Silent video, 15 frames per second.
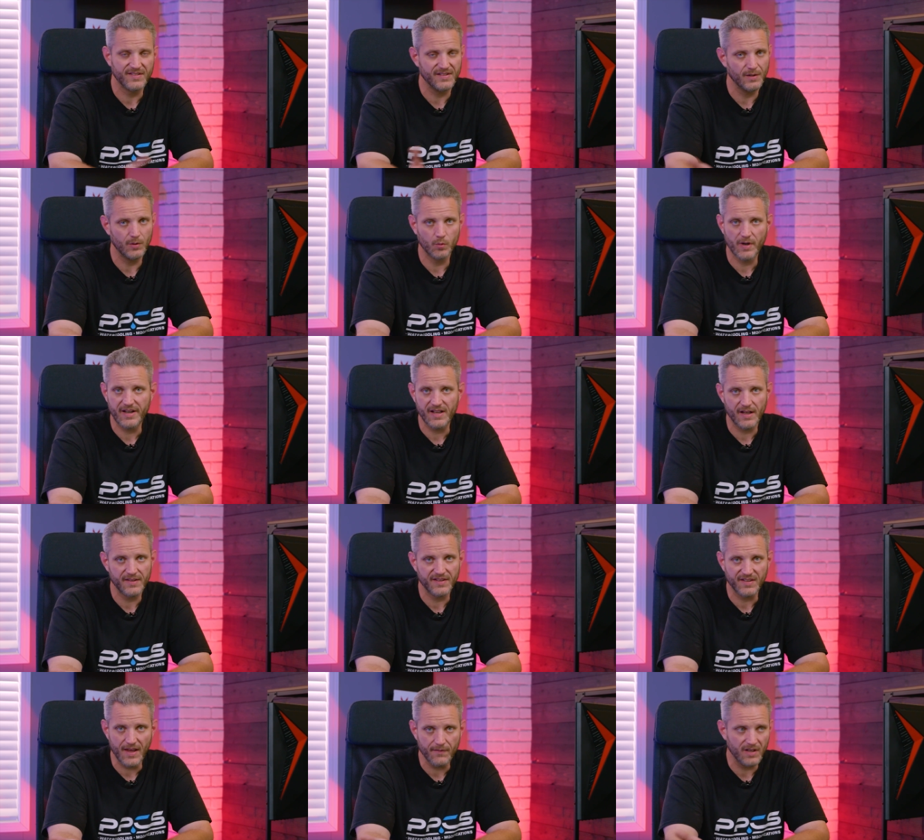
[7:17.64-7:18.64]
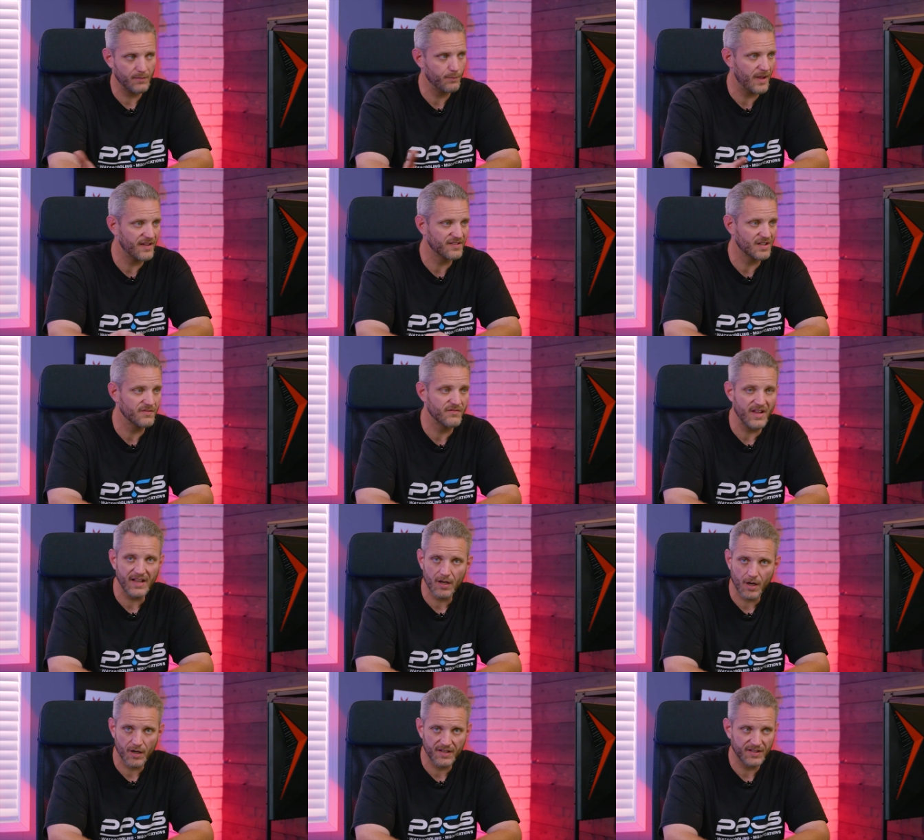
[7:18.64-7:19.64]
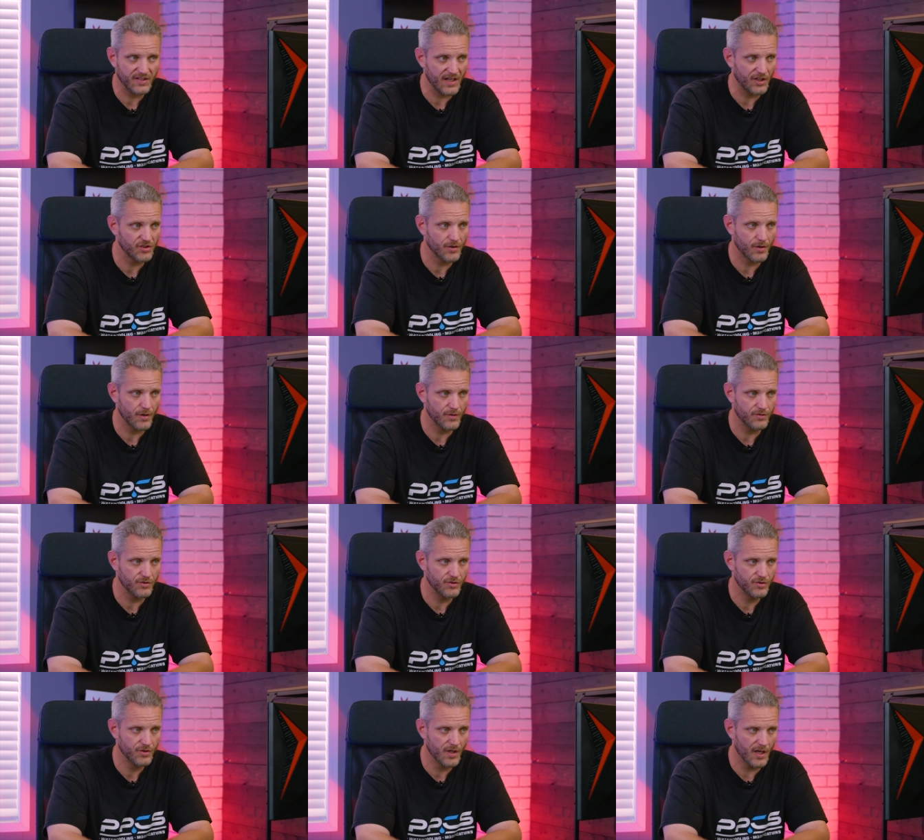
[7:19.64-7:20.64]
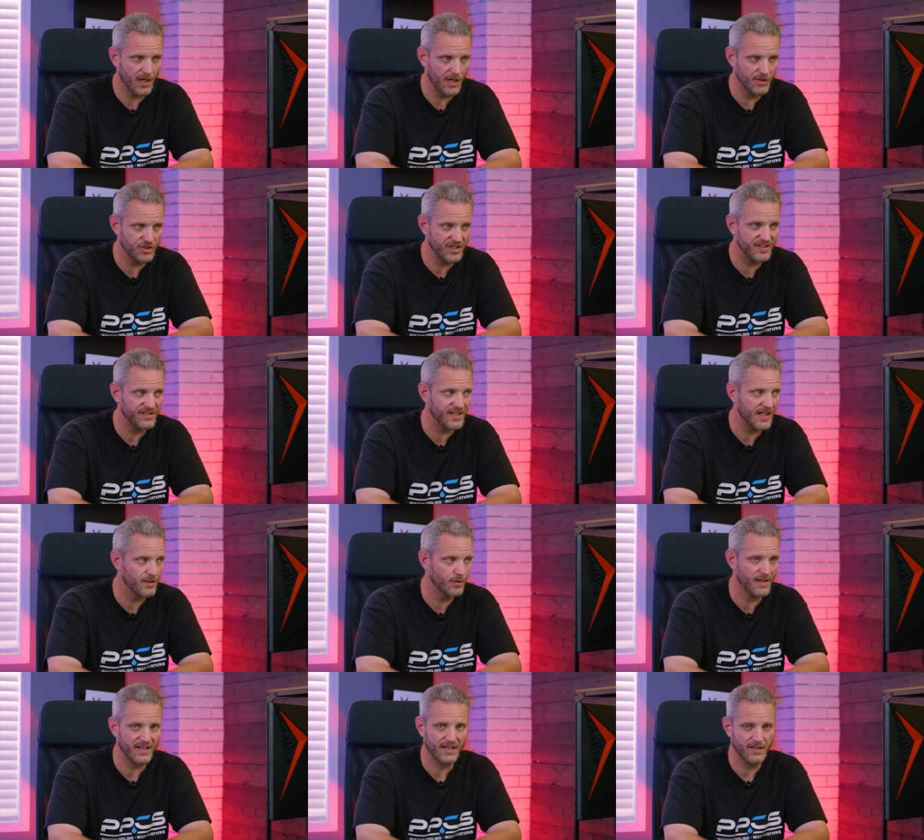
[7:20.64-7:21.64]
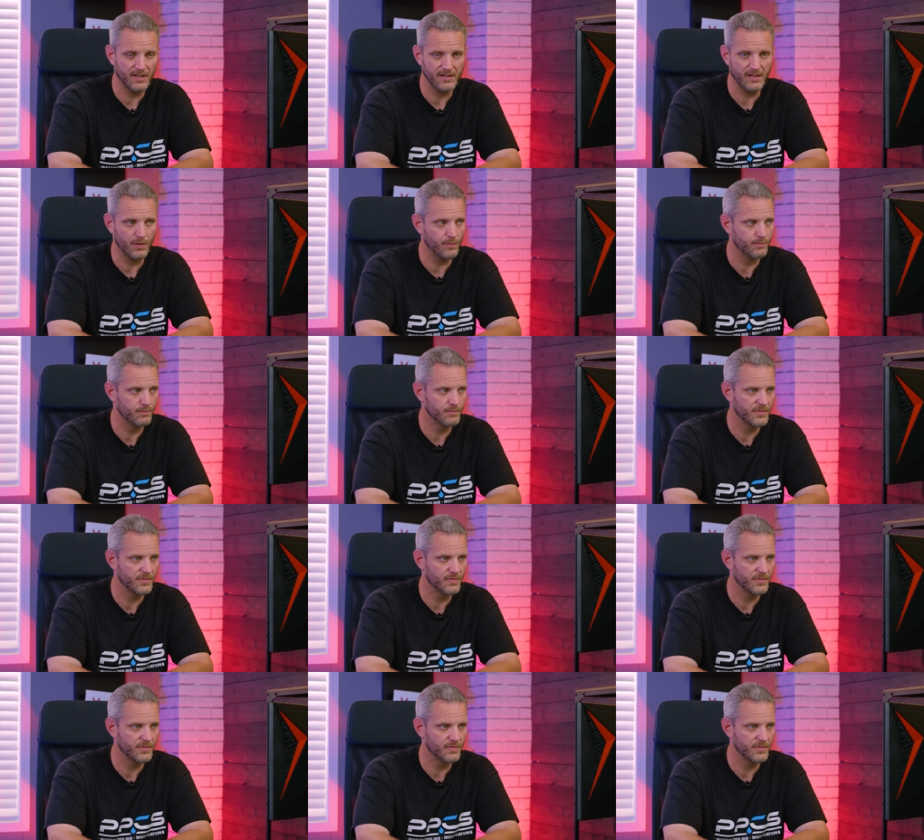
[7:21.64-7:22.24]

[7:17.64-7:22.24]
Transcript: still Radeon 7 based on Vega architecture or uh, GCN or like a, you know,